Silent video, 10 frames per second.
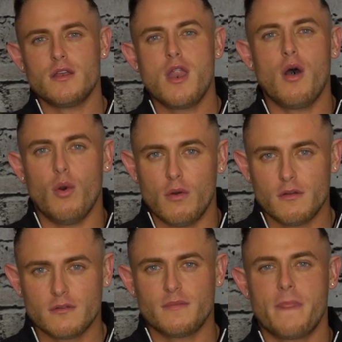No,
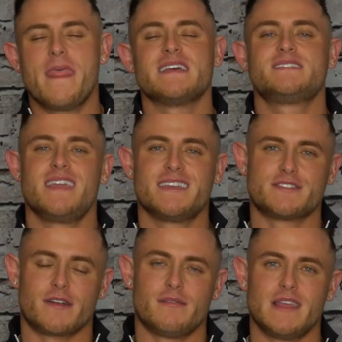that's the
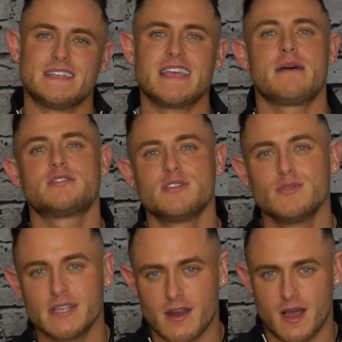answer. It's
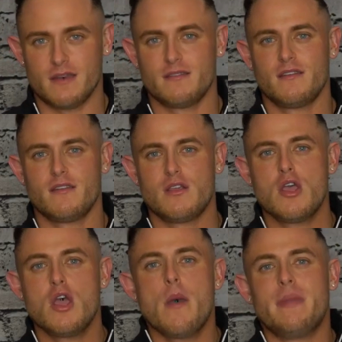absolutely not.
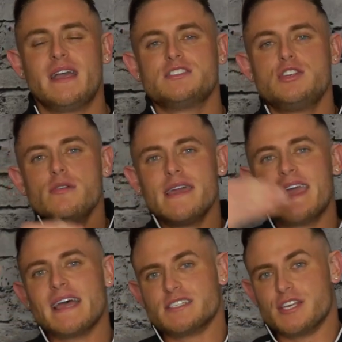Because you can
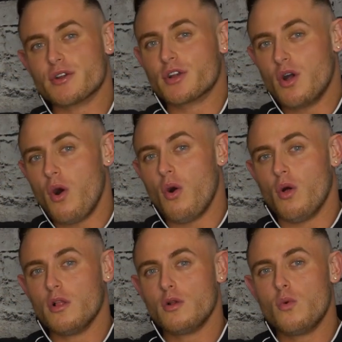get to your
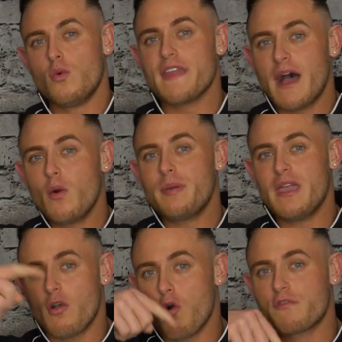goal without
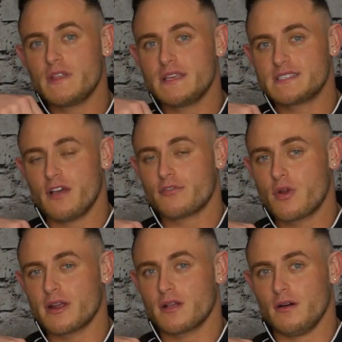being overly
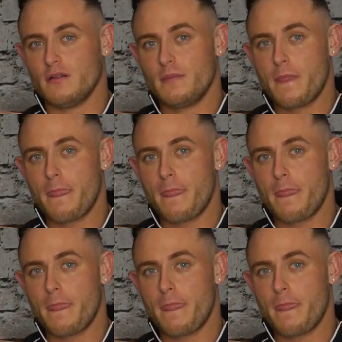self-critical.